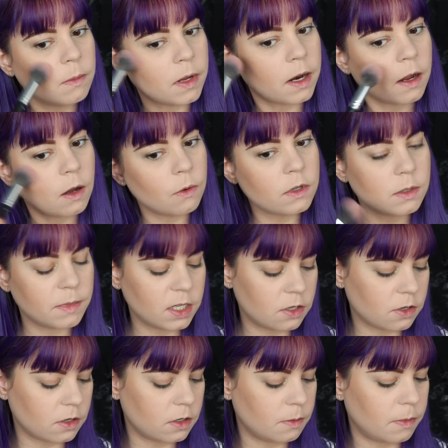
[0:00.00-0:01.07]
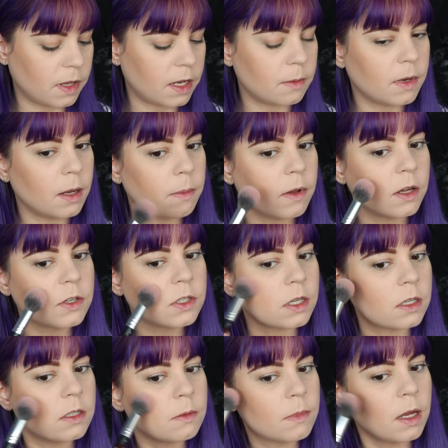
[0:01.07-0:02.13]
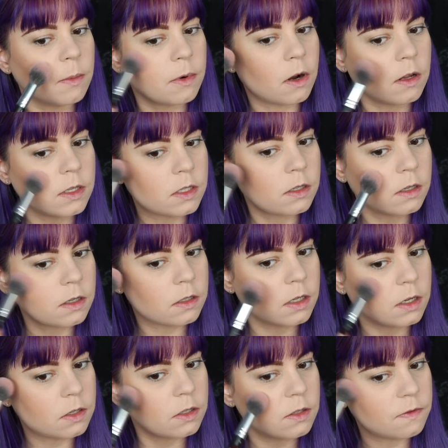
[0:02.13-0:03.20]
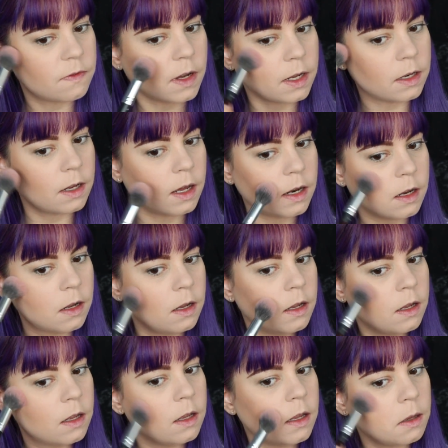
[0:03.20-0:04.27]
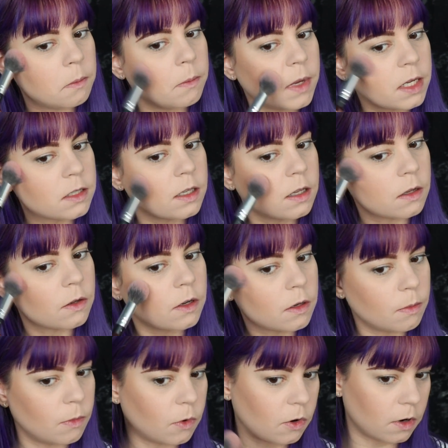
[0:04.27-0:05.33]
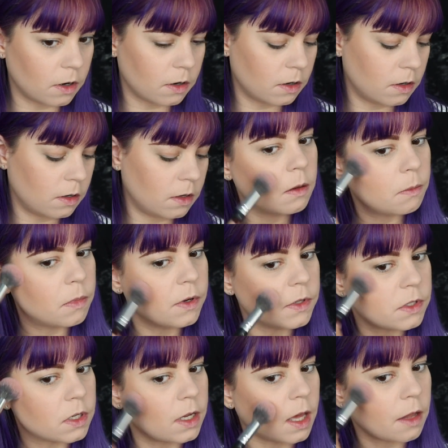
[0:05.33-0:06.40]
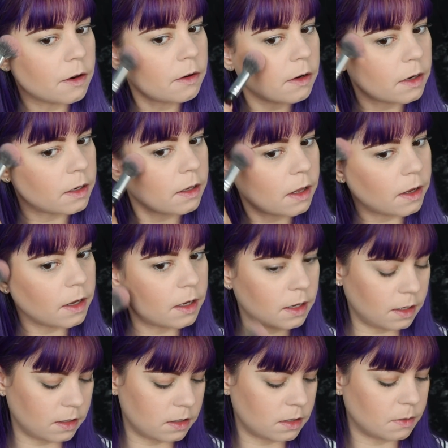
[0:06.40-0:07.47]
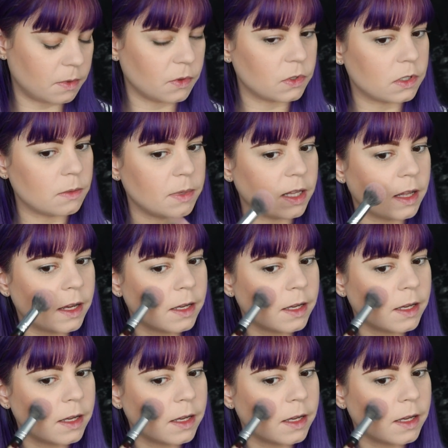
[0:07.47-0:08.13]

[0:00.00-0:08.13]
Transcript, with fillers: But I always make sure to blend my blush into my bronzer because I just find that it makes it look more put together and like it's supposed to be